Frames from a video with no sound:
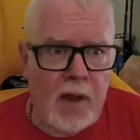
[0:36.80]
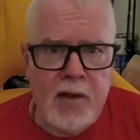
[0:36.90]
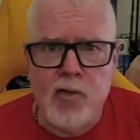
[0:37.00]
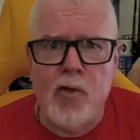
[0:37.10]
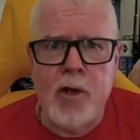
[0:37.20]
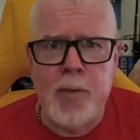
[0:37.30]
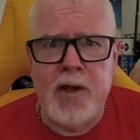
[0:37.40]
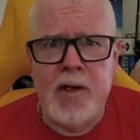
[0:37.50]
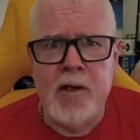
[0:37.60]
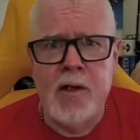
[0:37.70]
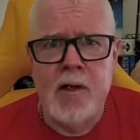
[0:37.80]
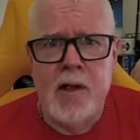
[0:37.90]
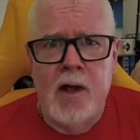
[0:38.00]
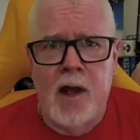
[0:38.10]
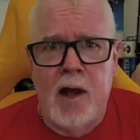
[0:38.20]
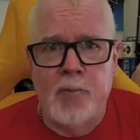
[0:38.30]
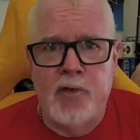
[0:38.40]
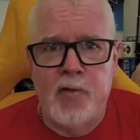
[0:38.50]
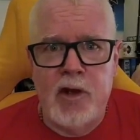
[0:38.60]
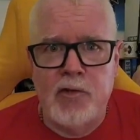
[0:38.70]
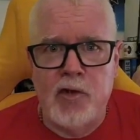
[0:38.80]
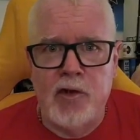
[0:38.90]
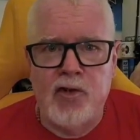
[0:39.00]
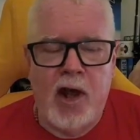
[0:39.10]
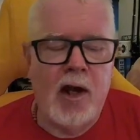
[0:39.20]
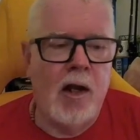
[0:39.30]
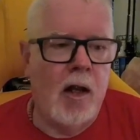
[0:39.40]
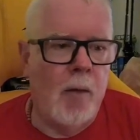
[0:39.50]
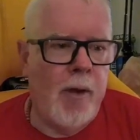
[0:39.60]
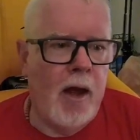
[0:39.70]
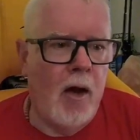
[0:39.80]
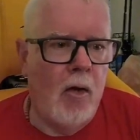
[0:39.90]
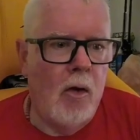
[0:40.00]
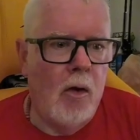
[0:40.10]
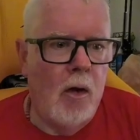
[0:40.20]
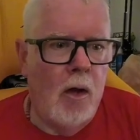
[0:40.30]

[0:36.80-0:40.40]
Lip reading: There's already been some videos on the channel about